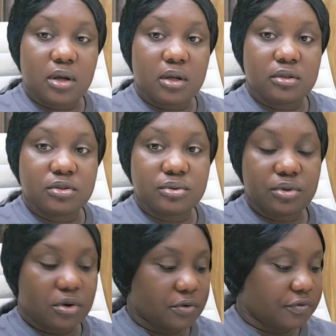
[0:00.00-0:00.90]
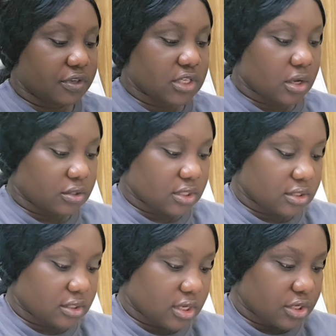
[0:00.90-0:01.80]
do your facial
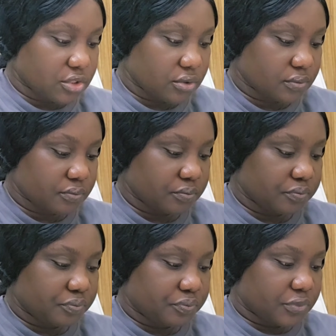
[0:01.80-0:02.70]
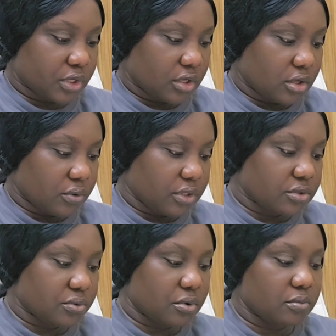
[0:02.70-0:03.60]
authentication, you're going to
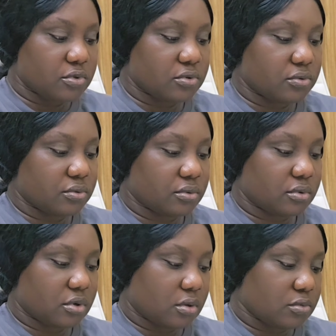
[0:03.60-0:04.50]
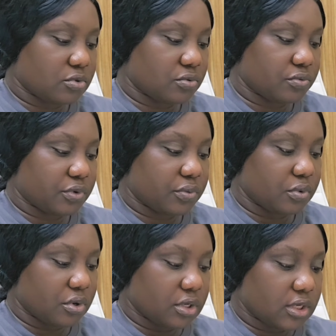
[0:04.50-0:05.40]
come to reward.